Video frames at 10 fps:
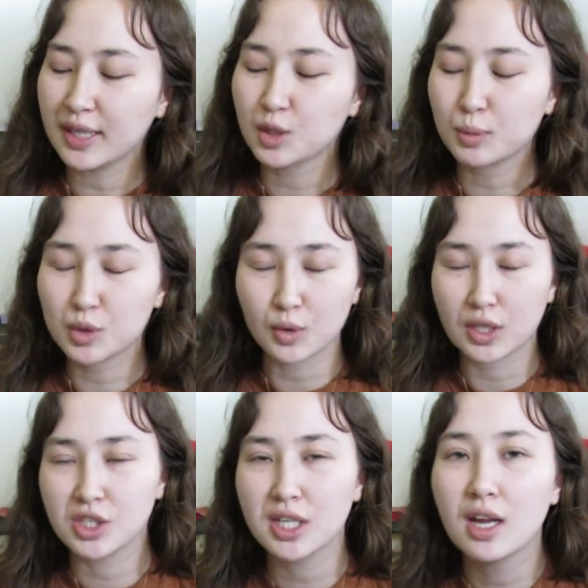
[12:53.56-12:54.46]
you guys so much for
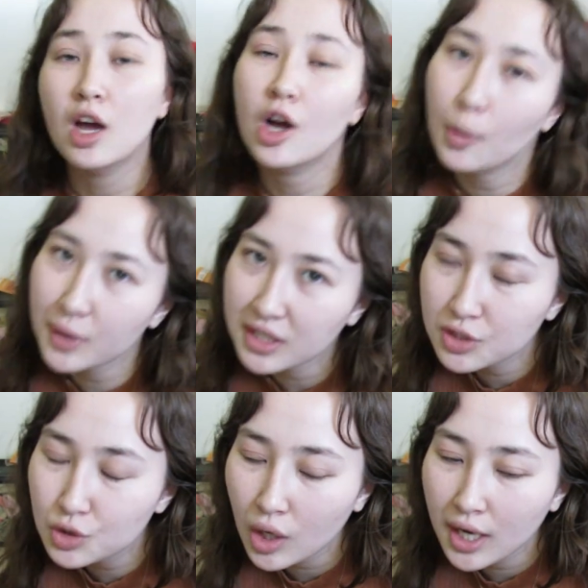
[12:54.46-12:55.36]
watching. Hope you guys
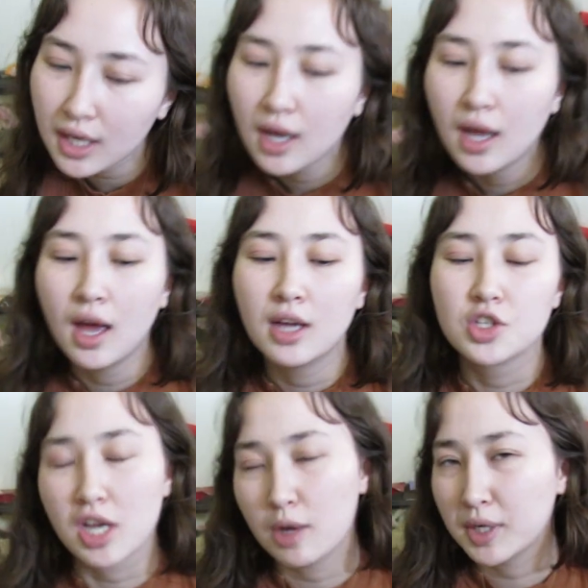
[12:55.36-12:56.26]
enjoyed.
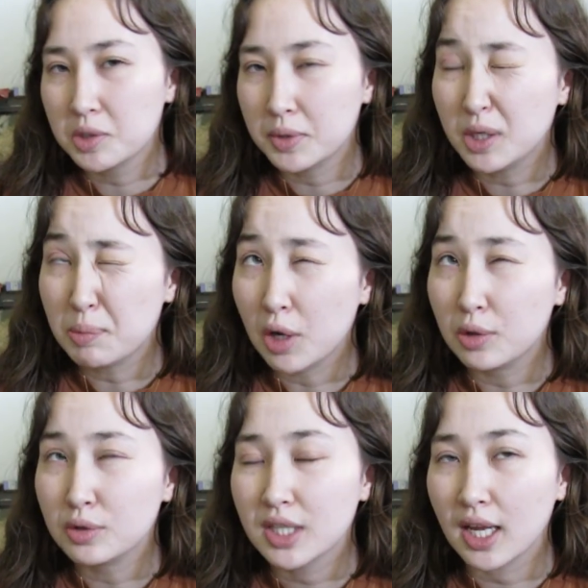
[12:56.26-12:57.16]
Check out my community
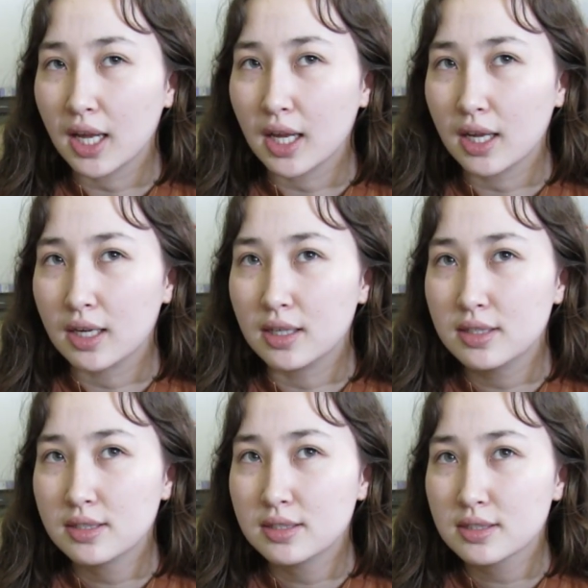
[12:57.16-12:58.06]
post.
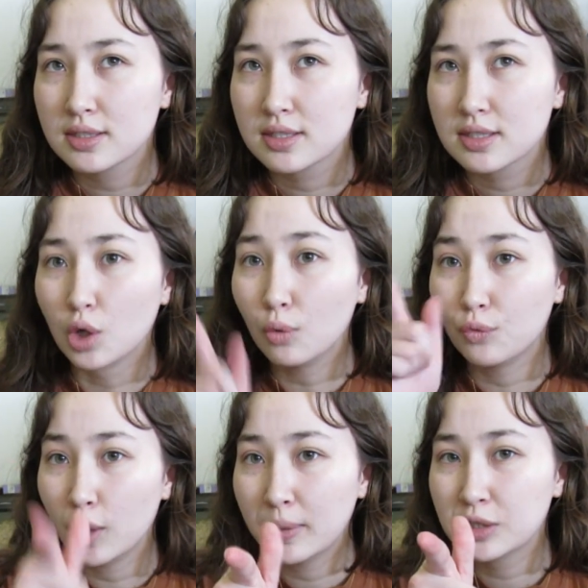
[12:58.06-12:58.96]
And don't
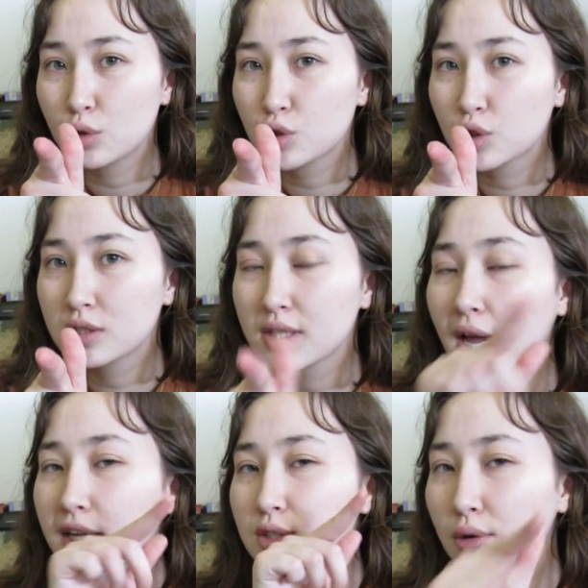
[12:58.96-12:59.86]
follow my socials.
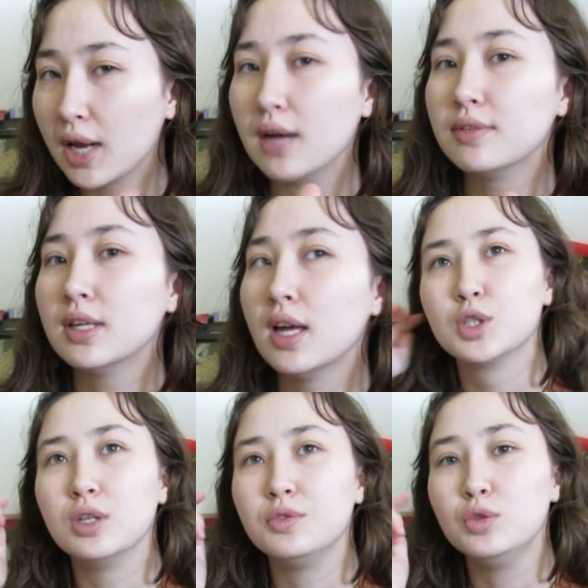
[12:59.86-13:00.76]
I don't have it.
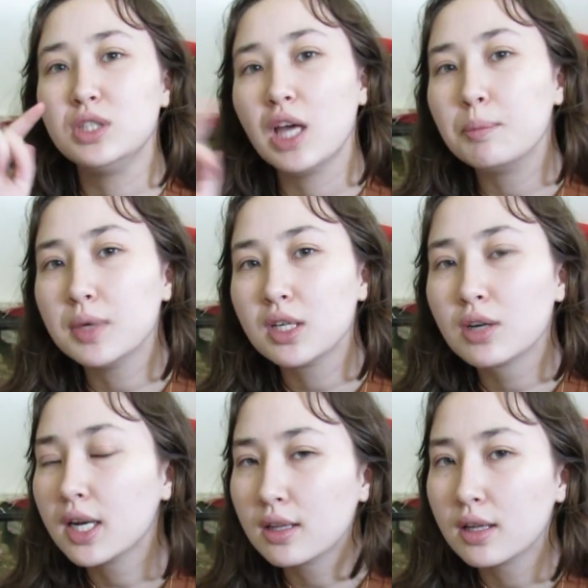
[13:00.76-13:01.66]
So if you DM me or
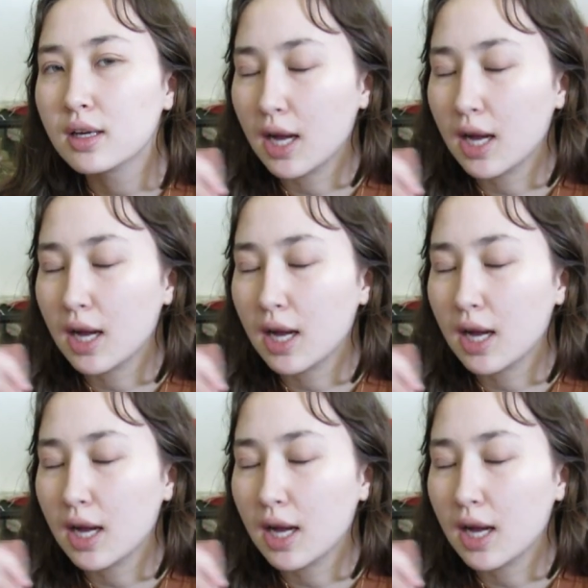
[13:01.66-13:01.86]
anything,